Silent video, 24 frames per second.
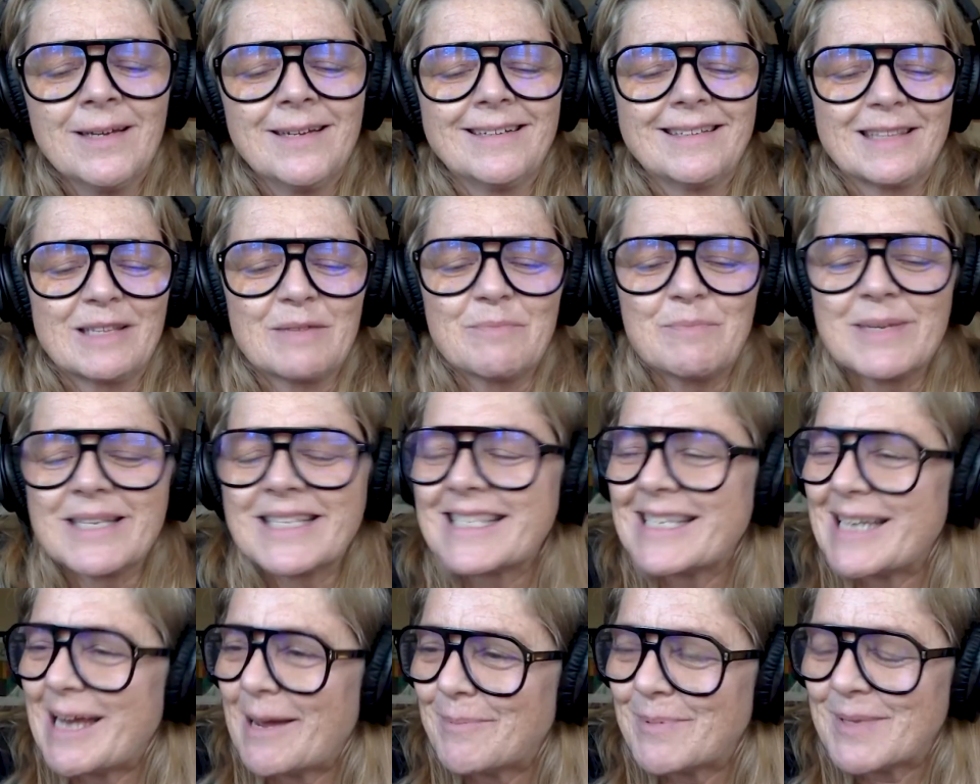the
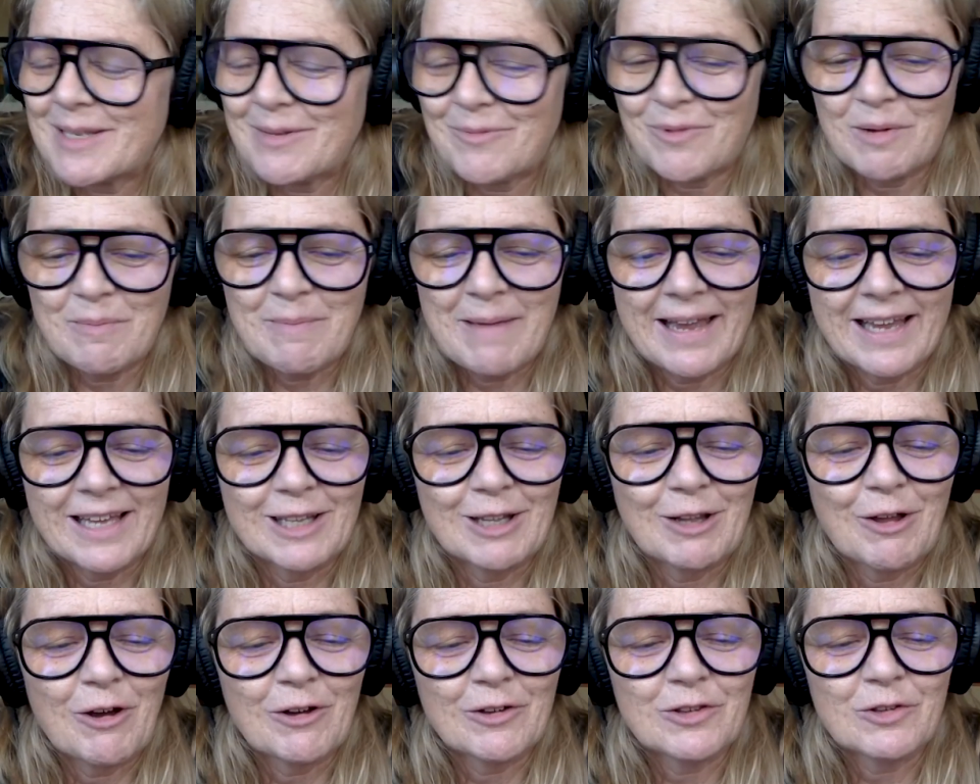missteps that we make
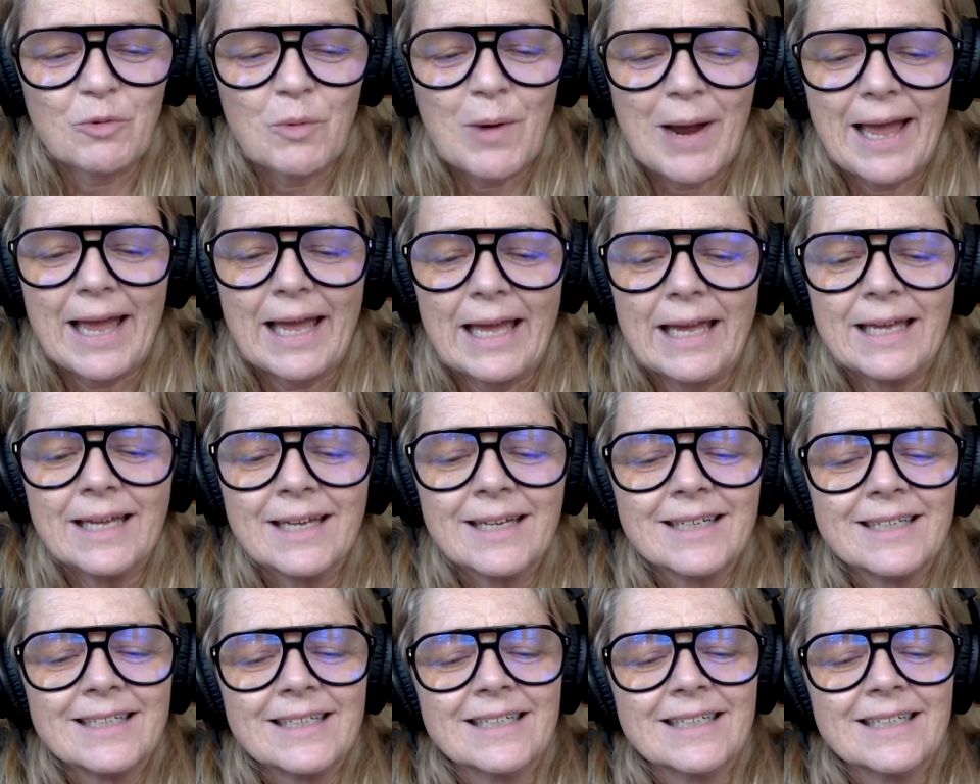along the way,